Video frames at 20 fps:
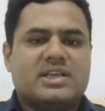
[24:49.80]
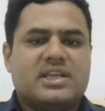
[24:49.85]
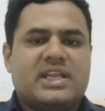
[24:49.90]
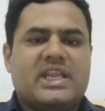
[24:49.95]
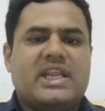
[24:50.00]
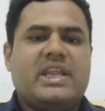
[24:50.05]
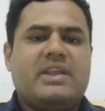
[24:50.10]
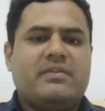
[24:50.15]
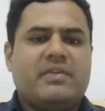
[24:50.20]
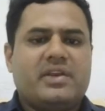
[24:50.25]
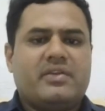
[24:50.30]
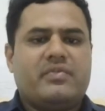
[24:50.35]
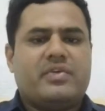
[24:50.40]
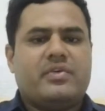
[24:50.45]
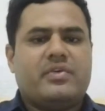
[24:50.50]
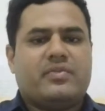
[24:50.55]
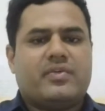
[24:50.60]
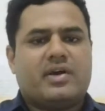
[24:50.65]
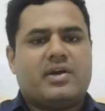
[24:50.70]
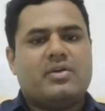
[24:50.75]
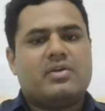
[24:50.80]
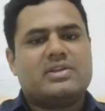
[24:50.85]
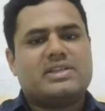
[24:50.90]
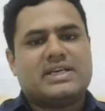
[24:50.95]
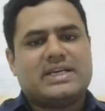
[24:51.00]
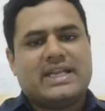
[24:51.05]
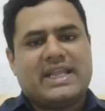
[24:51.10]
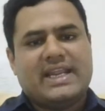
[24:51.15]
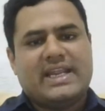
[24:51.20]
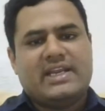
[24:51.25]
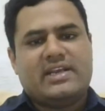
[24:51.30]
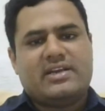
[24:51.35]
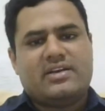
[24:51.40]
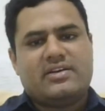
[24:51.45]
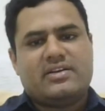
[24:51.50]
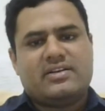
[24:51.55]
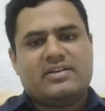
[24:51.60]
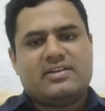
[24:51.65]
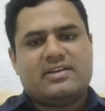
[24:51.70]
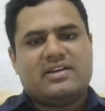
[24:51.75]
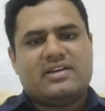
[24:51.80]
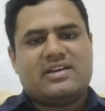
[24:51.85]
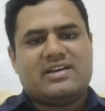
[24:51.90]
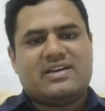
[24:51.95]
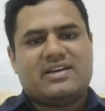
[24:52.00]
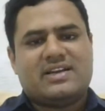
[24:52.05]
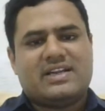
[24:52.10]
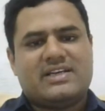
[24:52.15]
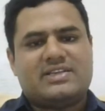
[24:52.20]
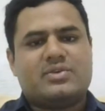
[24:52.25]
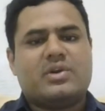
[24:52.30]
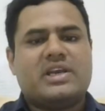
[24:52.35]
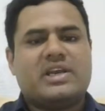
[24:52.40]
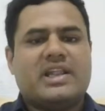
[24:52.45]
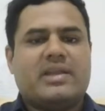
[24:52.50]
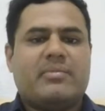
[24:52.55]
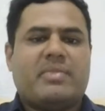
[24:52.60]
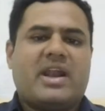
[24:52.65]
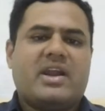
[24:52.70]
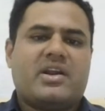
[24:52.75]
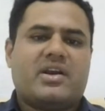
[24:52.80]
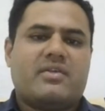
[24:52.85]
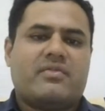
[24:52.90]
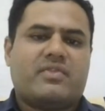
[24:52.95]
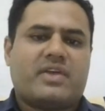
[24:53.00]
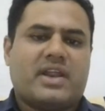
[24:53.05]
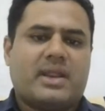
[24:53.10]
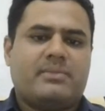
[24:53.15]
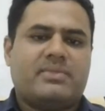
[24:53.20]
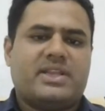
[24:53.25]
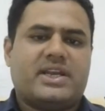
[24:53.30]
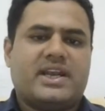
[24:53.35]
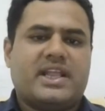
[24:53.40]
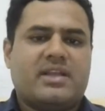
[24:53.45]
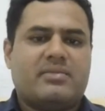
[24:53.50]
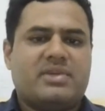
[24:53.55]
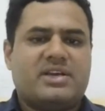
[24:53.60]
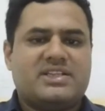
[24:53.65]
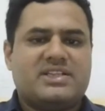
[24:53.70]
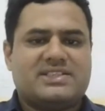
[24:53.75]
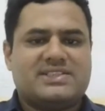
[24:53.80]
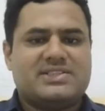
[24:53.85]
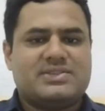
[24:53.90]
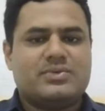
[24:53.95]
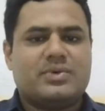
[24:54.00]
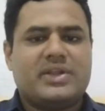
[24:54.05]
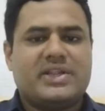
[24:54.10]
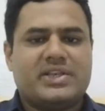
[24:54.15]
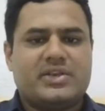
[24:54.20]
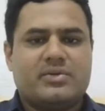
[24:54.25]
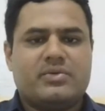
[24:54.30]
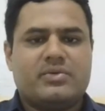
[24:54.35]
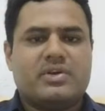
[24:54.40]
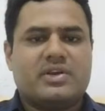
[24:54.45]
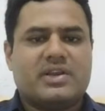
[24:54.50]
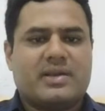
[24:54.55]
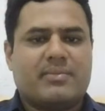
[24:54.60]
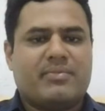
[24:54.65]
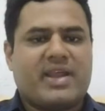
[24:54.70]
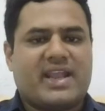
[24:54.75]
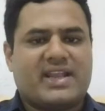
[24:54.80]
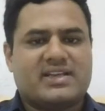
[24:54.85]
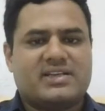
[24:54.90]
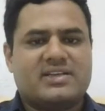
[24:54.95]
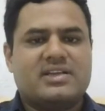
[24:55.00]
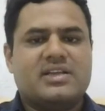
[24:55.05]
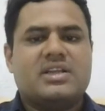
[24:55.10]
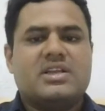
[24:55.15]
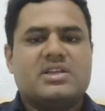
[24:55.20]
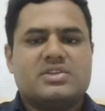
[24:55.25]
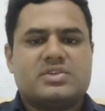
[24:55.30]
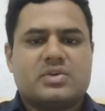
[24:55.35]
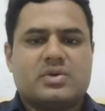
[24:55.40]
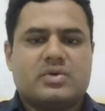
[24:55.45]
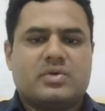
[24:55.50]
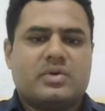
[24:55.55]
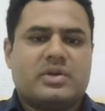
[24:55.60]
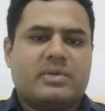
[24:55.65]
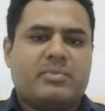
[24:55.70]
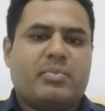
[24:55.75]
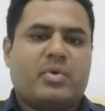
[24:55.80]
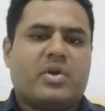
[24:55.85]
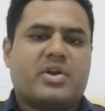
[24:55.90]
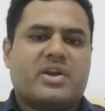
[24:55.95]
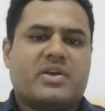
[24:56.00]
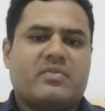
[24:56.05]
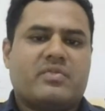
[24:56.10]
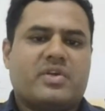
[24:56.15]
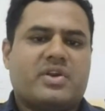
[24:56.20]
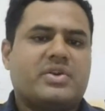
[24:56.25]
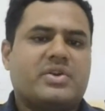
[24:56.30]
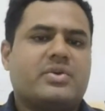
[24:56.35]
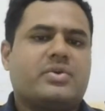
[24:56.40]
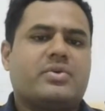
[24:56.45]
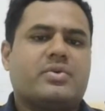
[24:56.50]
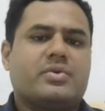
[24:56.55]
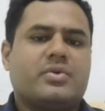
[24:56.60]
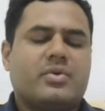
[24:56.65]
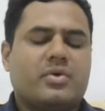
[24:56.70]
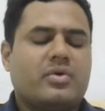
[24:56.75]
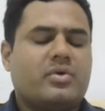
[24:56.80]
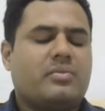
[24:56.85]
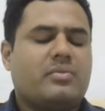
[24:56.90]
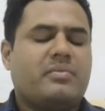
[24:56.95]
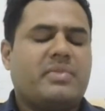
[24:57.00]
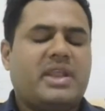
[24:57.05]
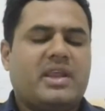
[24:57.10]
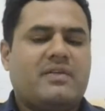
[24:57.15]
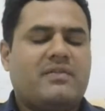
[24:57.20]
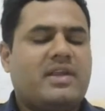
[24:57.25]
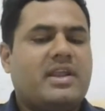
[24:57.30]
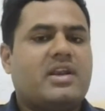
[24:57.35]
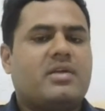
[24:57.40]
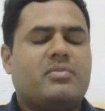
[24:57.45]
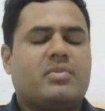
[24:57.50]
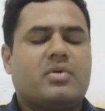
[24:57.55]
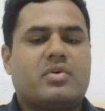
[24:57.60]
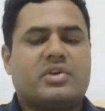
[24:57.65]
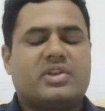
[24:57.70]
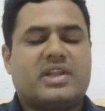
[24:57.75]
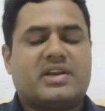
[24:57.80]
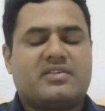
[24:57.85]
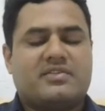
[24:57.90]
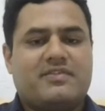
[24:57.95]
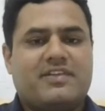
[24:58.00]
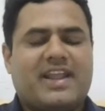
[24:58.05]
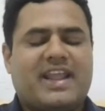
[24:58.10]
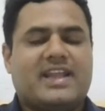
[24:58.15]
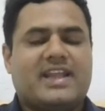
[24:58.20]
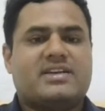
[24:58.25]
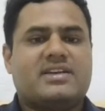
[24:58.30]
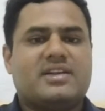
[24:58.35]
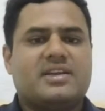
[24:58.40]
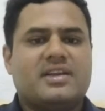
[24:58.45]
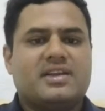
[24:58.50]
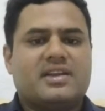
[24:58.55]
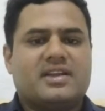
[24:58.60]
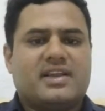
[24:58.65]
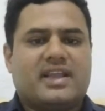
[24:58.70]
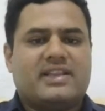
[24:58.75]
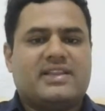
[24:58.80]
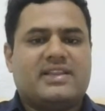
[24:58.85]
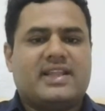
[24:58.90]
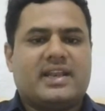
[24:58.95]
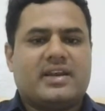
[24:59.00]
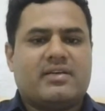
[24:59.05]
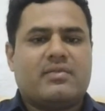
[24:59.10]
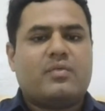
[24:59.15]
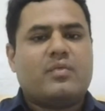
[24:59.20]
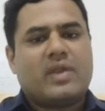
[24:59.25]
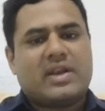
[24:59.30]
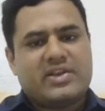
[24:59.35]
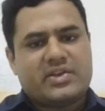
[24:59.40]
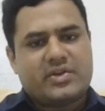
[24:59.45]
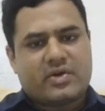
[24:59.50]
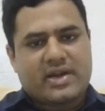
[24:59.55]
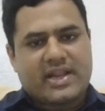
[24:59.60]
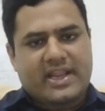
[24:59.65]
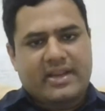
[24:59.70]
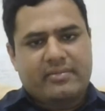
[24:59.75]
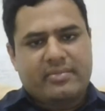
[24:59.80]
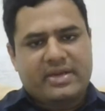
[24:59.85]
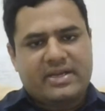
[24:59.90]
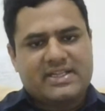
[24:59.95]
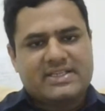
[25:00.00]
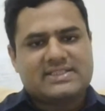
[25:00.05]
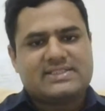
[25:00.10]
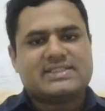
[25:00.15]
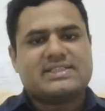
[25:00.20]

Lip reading: even if you follow the diet, it's only a matter of time the diabetes is going to come back. So important for you to know, be aware about that fact. And then when your diabetes